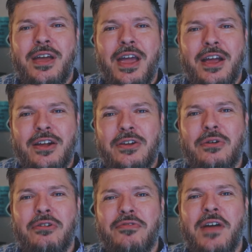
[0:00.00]
and
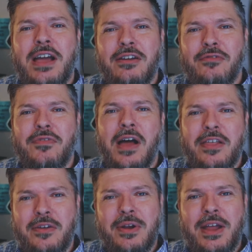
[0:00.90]
glorify your
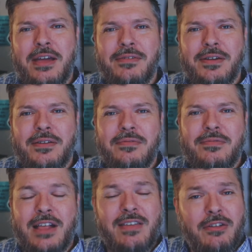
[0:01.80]
Father in heaven.
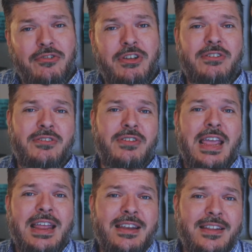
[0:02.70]
That's how Jesus
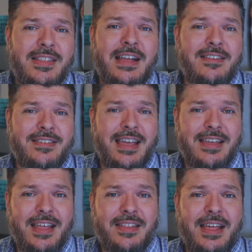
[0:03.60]
ended
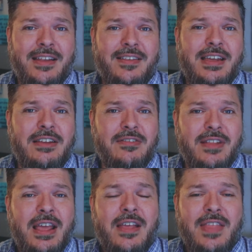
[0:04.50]
that
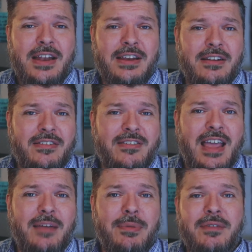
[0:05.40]
teaching, that little
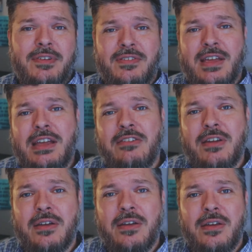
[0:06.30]
segment of his teaching.